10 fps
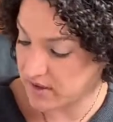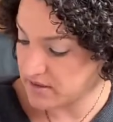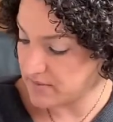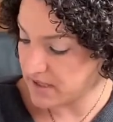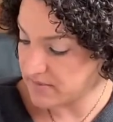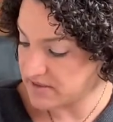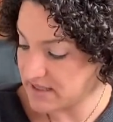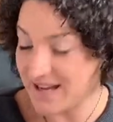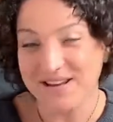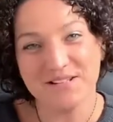on the bottom of the
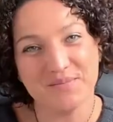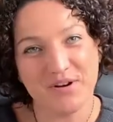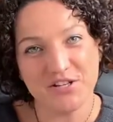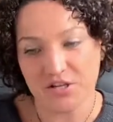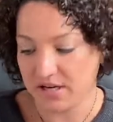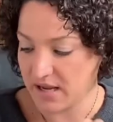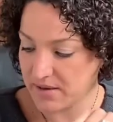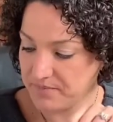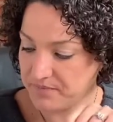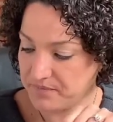deck, and inspiration again.